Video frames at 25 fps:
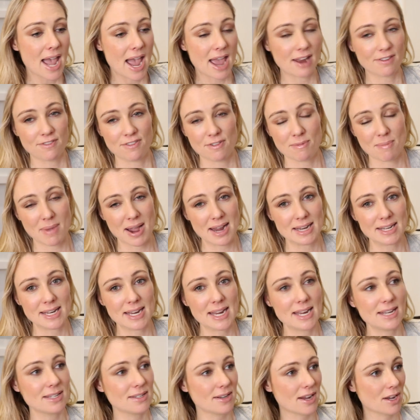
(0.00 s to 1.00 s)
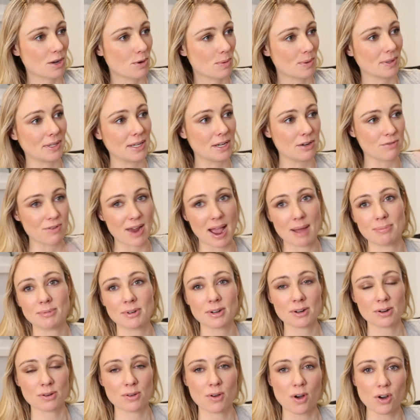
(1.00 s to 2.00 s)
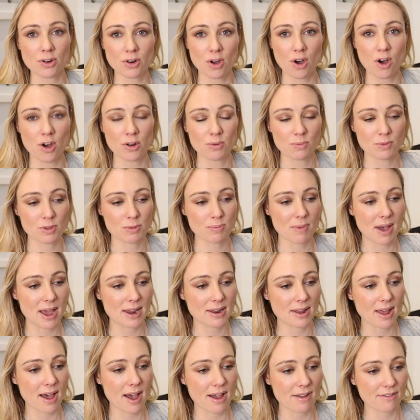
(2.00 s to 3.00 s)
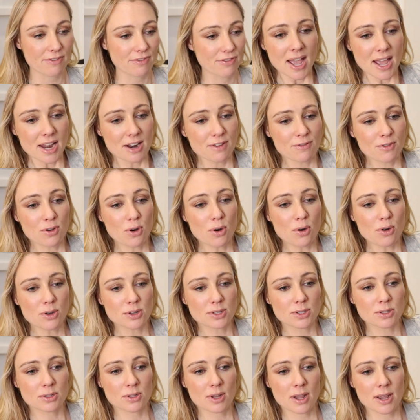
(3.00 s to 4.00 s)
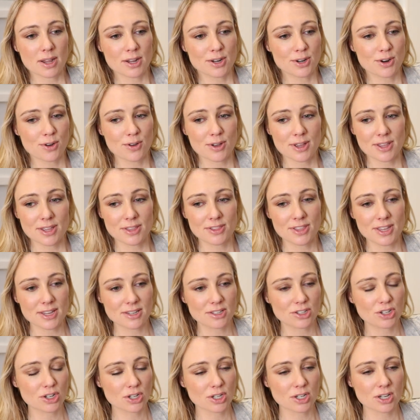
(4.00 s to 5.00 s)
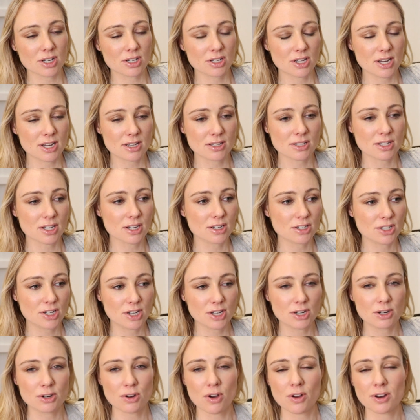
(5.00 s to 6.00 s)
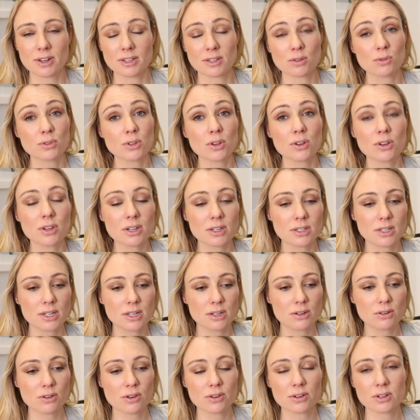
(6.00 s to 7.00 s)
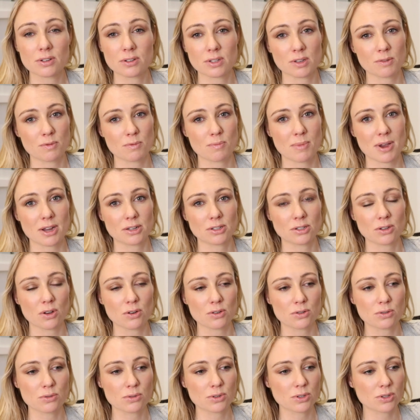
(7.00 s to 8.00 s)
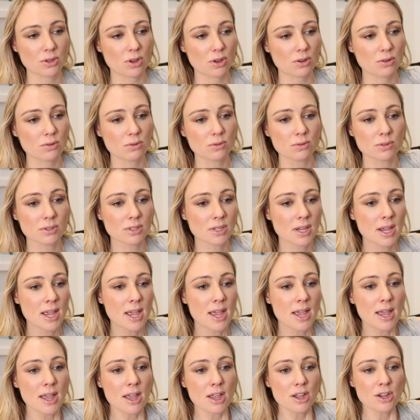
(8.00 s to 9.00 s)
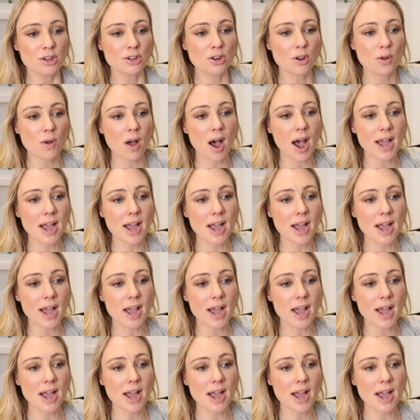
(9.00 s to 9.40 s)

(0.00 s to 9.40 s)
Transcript: and for my needs, and I quickly grabbed it and got on with my life. And of course, you know, this just has continued on. It's also continued on to some of my social circles. You know,